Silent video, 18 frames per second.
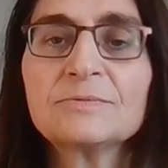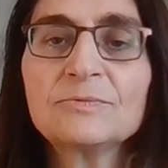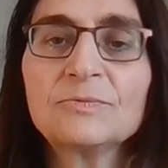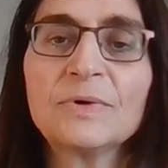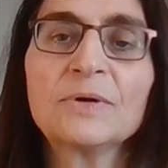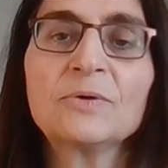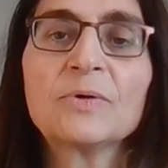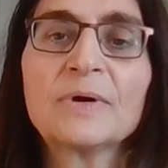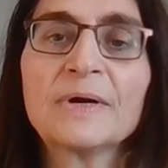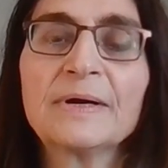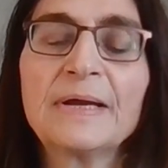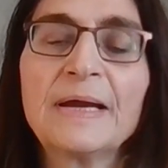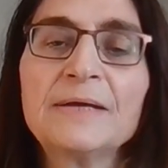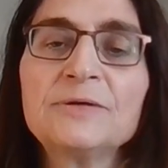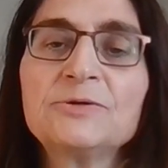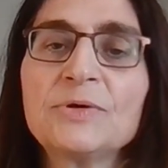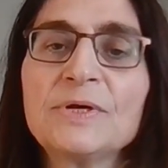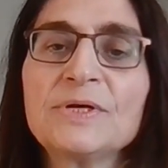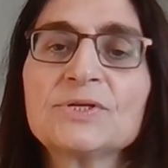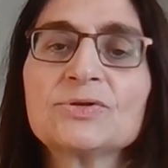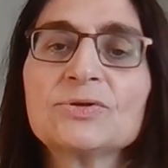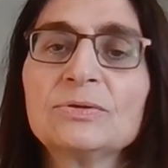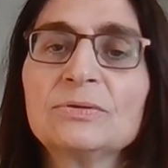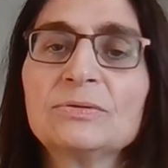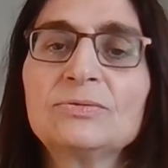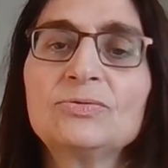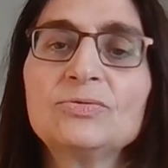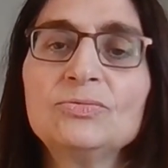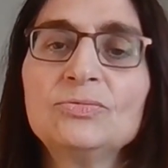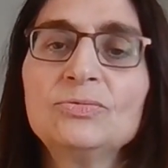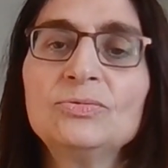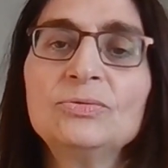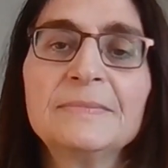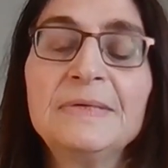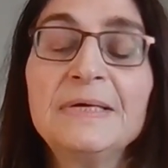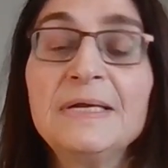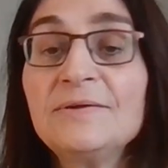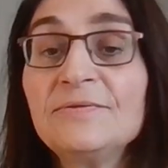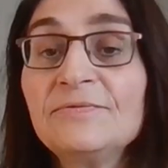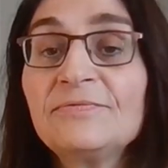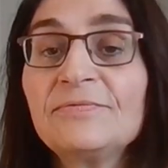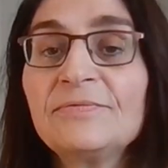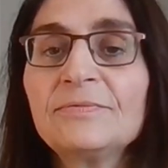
require hydration to live.